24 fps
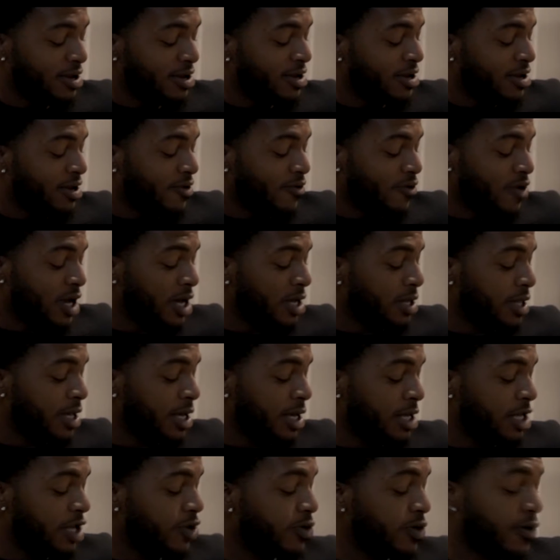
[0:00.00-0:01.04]
when I say
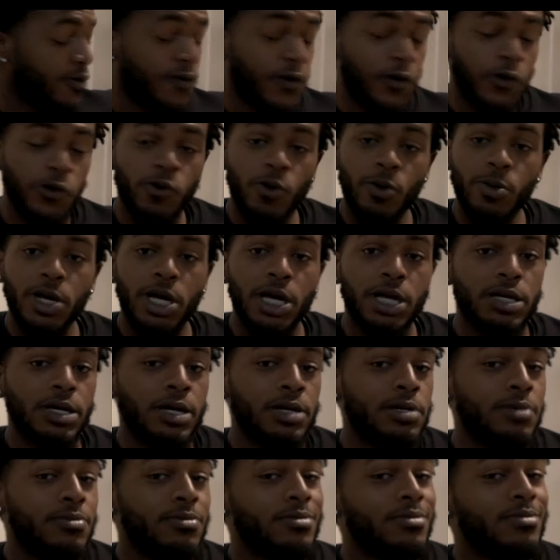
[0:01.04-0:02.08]
she was the first woman I
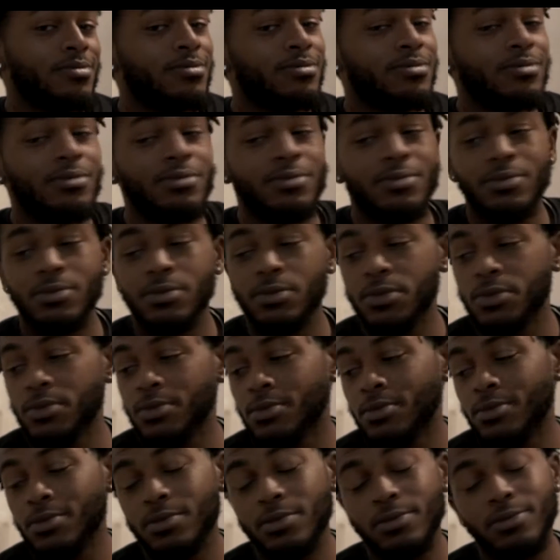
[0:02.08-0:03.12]
done
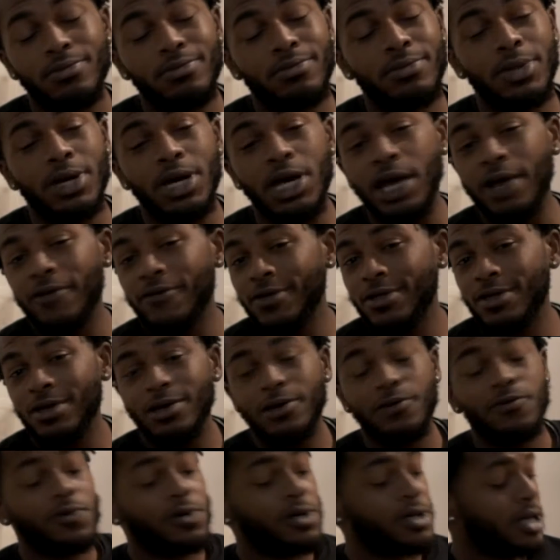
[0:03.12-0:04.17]

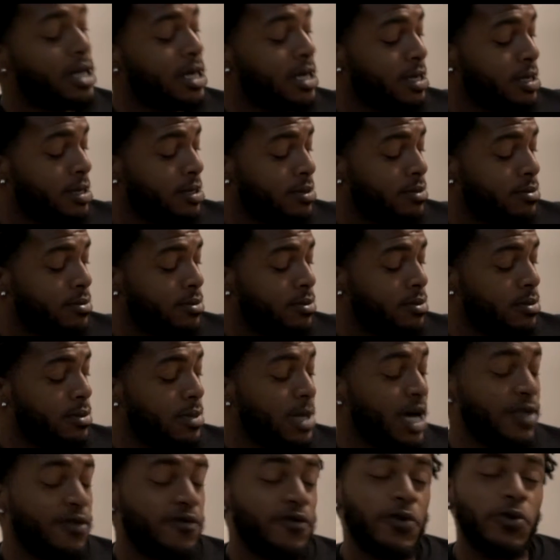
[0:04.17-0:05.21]
everything with, like, not
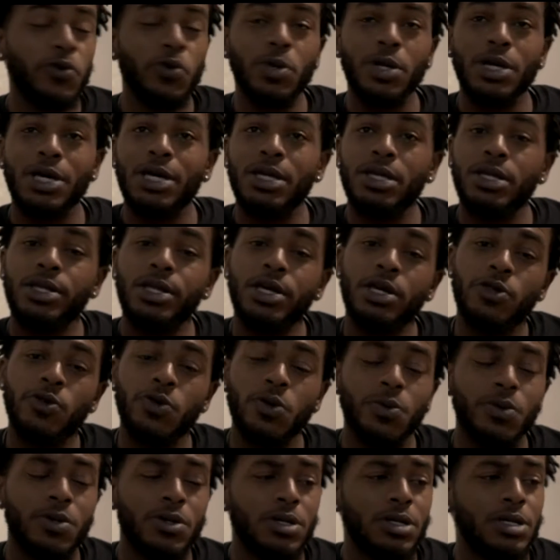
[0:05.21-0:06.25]
the first one I had sex with,
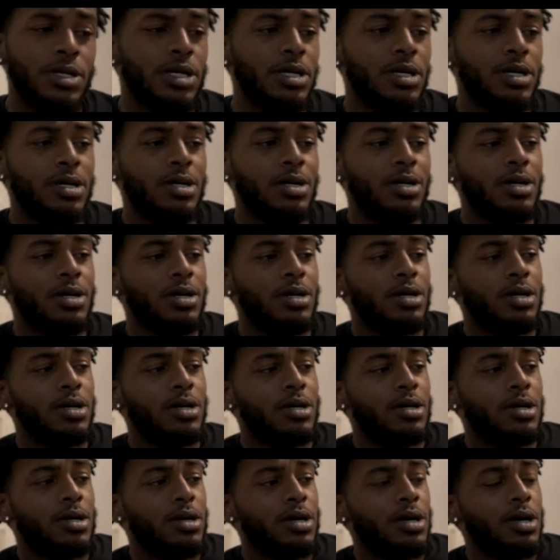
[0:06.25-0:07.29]
but
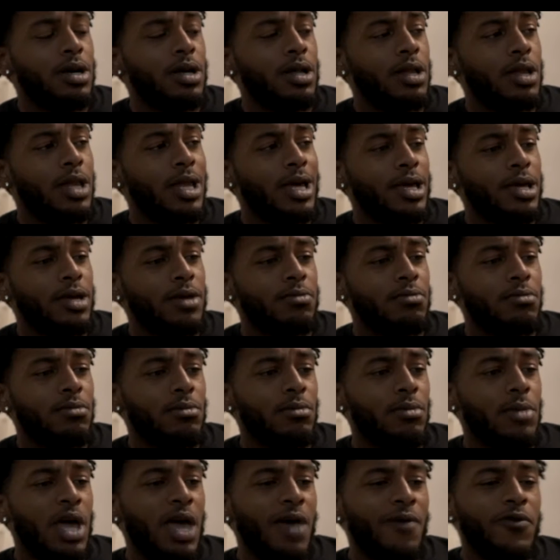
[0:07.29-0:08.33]
like
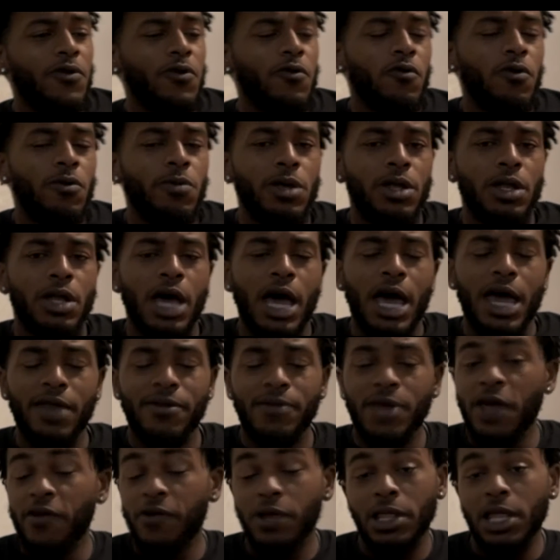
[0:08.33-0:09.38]
having a woman, I'd
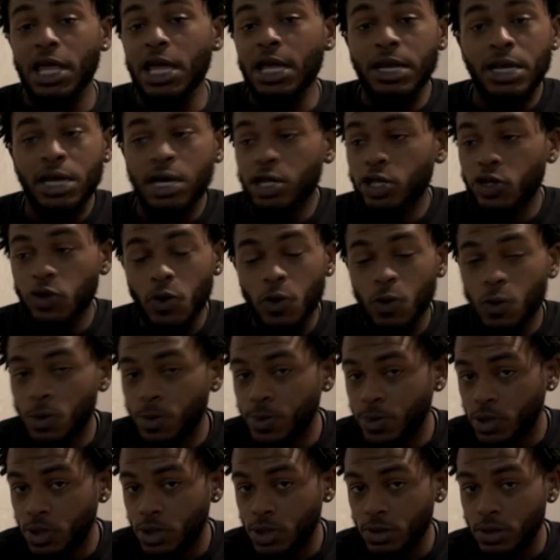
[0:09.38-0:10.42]
never laid next to a
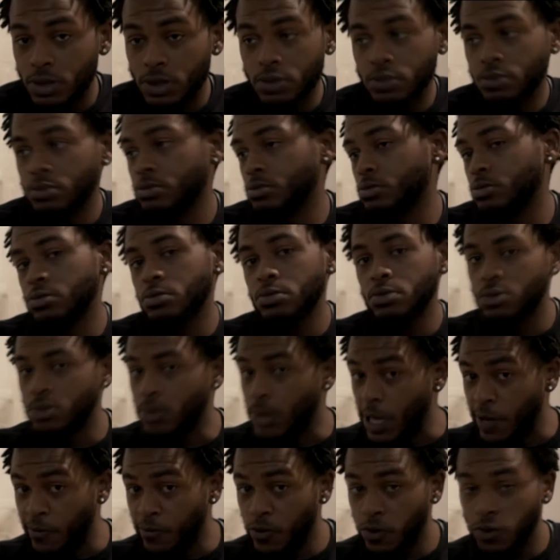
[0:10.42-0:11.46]
woman.
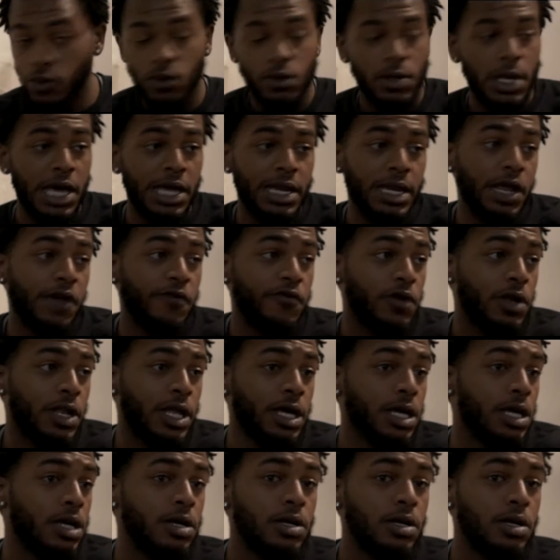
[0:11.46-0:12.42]
Never. I'd never like